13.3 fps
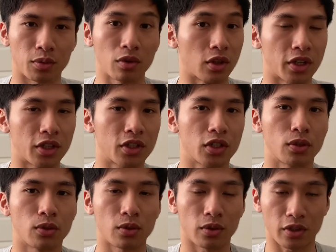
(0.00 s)
link
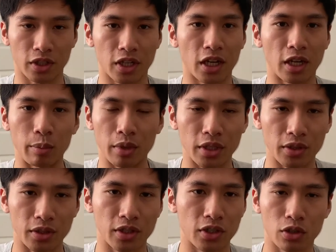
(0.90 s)
to the game in
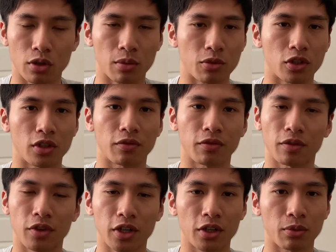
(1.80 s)
the description of the
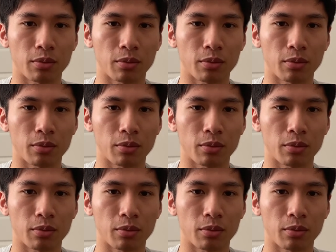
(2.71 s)
video.